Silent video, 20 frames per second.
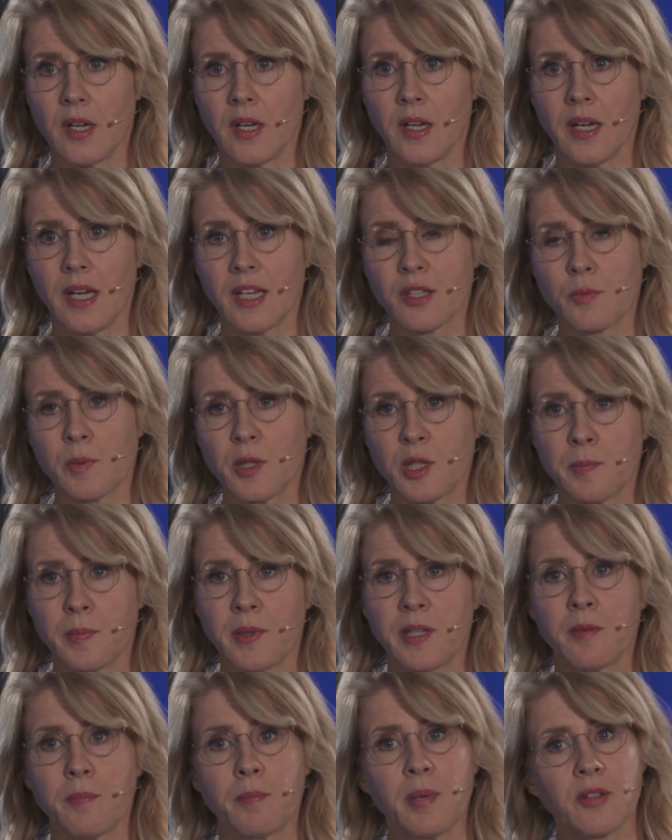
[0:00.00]
as we
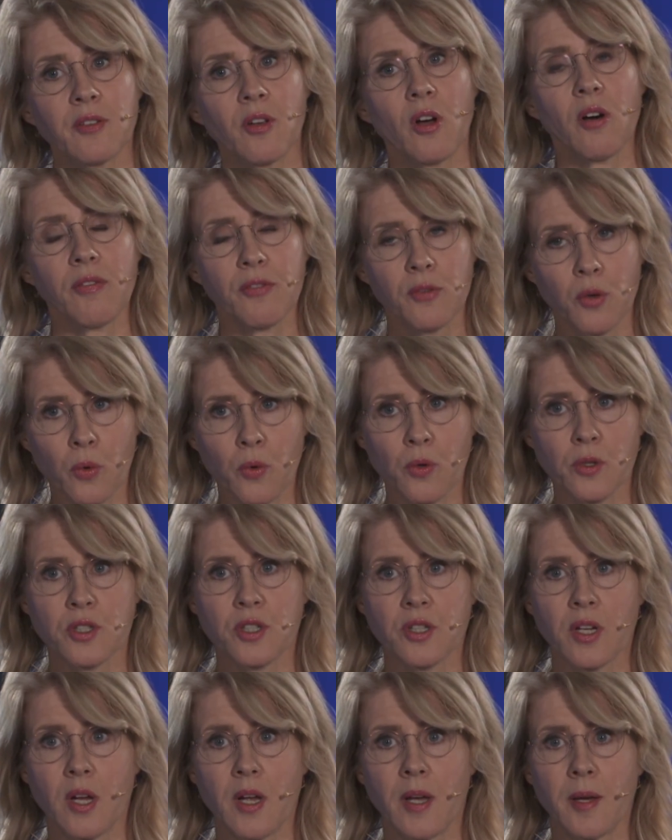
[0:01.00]
speak. But of
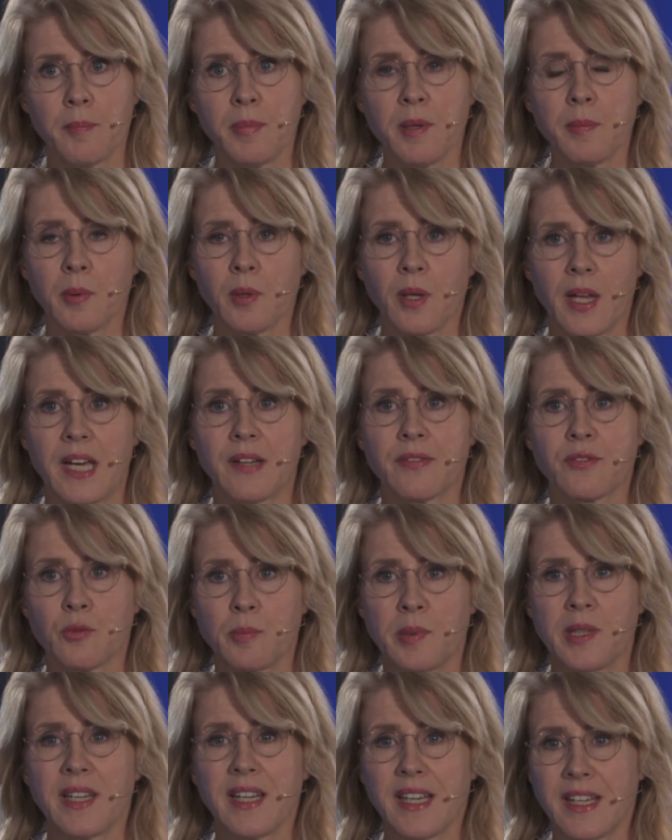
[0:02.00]
course, people have to
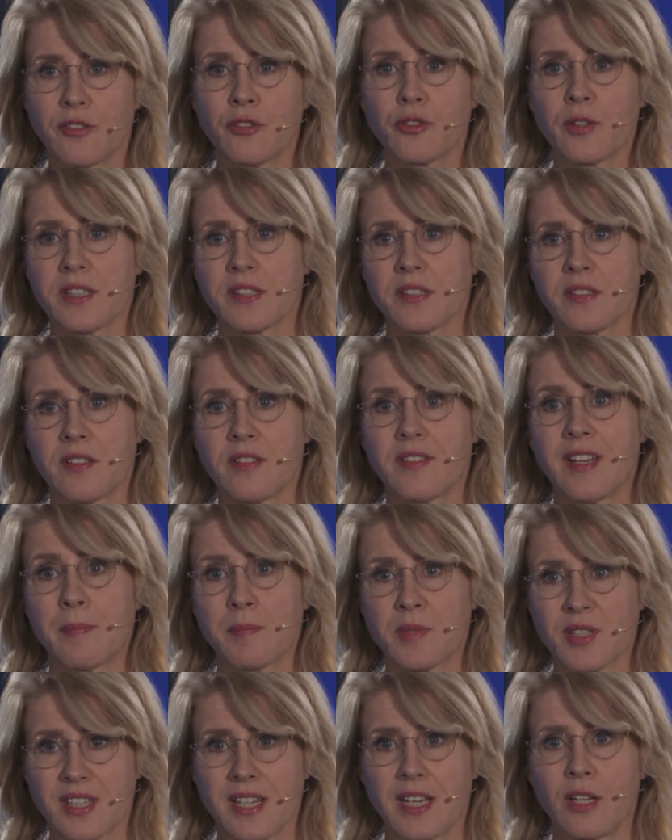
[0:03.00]
be interested
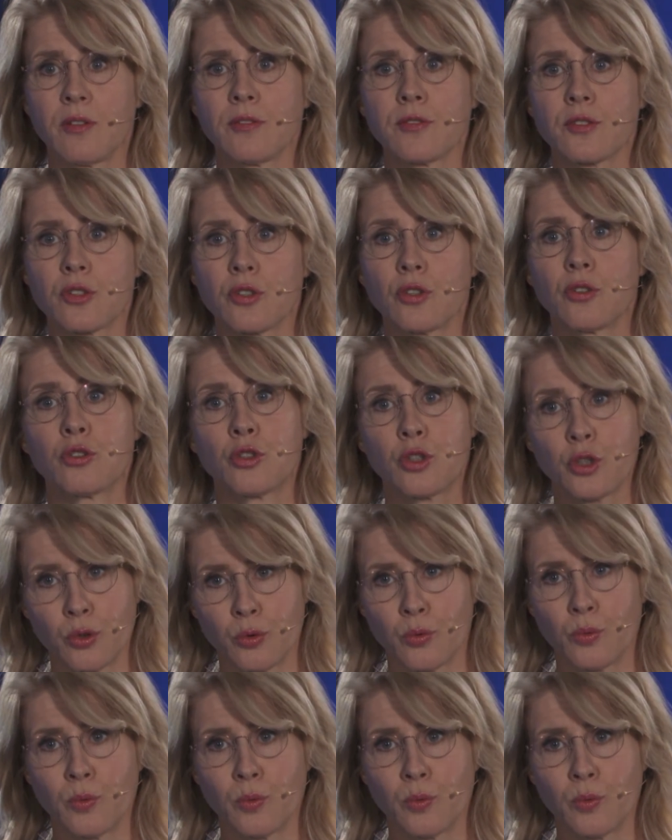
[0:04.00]
themselves too.